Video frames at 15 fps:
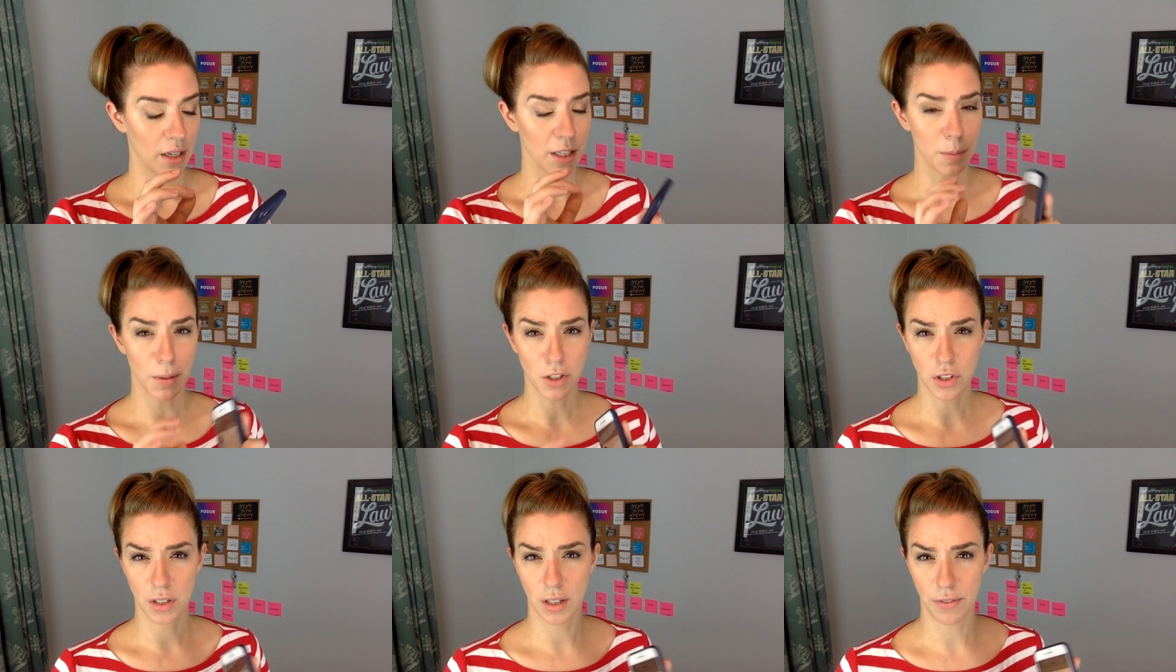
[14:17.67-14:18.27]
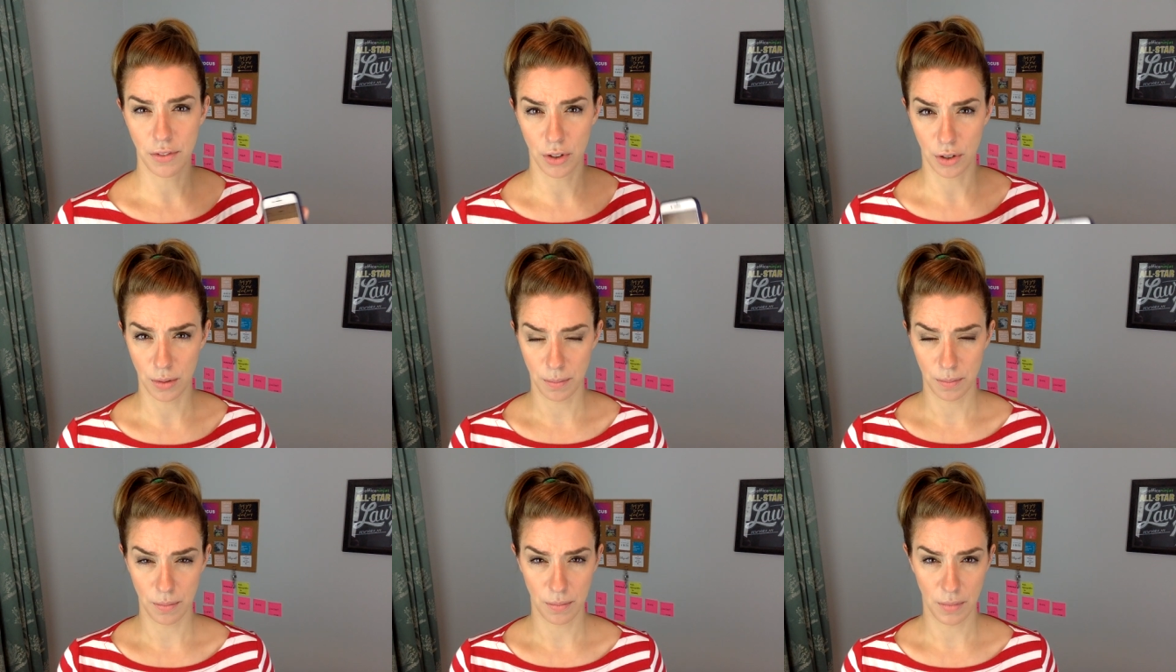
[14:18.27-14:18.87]
especially if
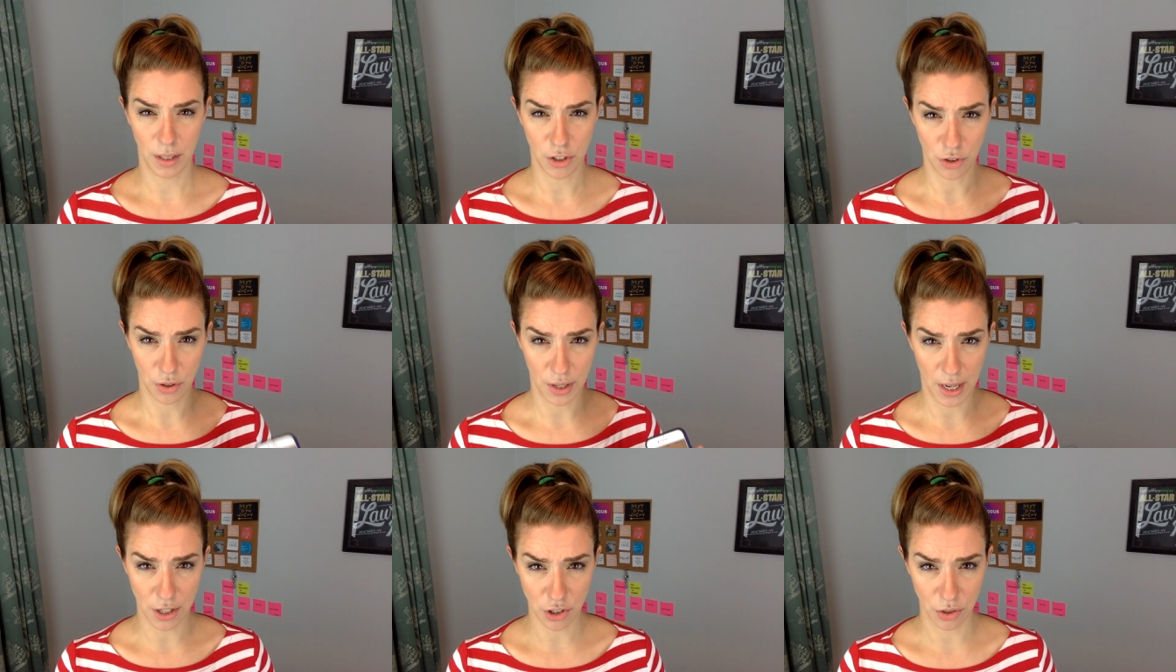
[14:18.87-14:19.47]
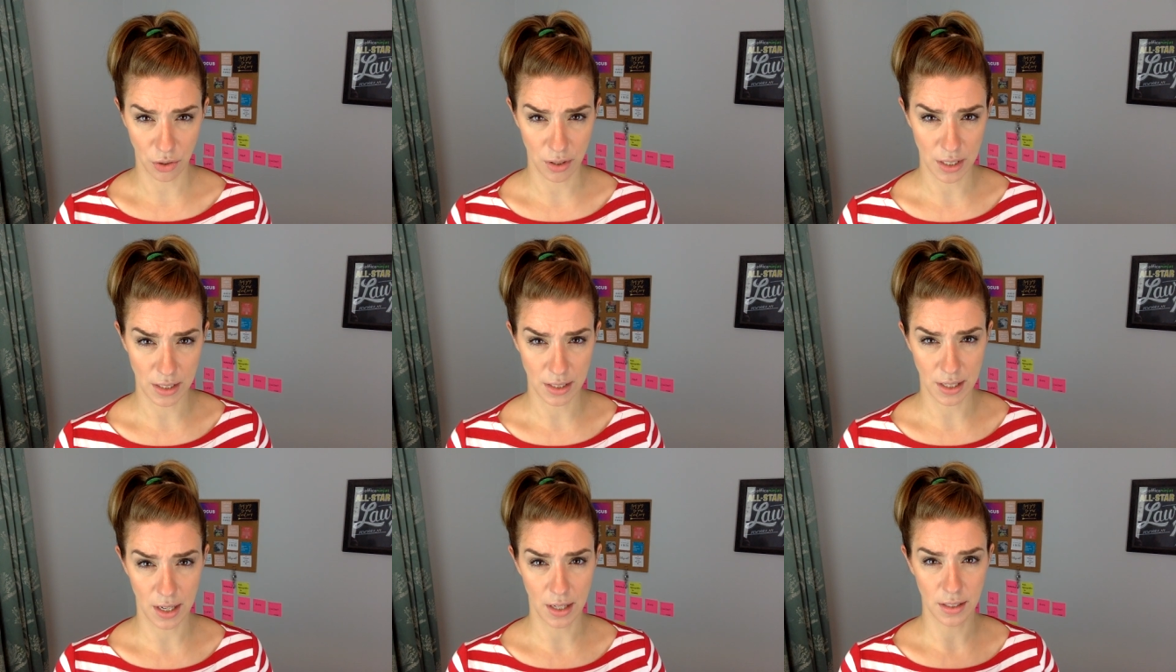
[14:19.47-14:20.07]
you're international
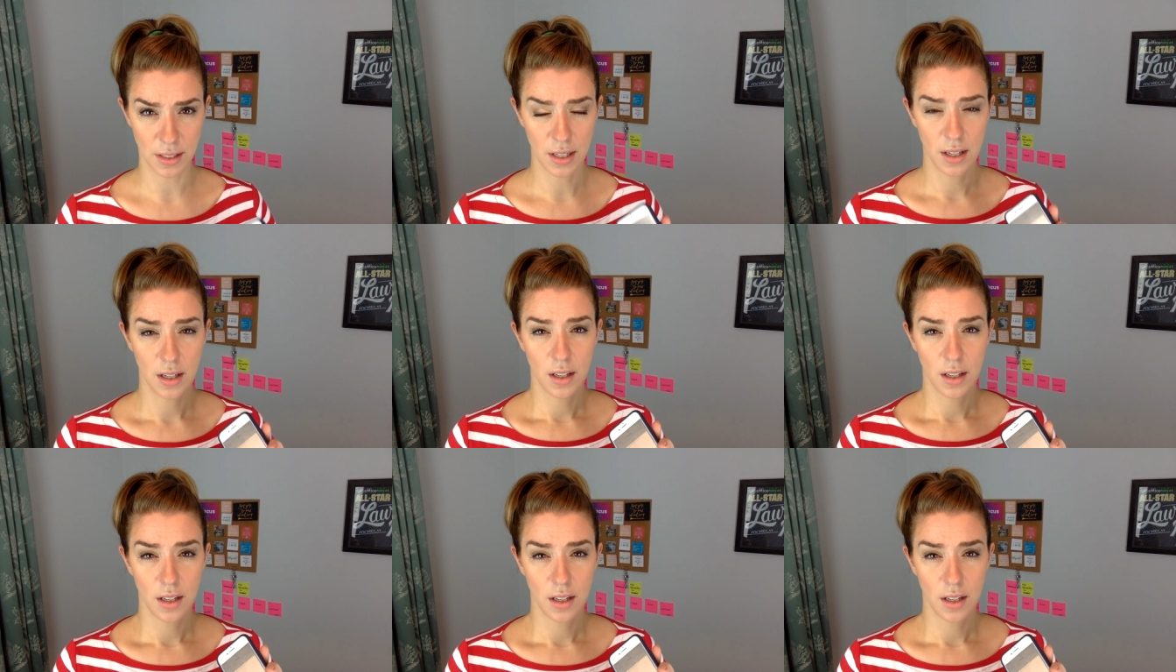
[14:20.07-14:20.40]
these days.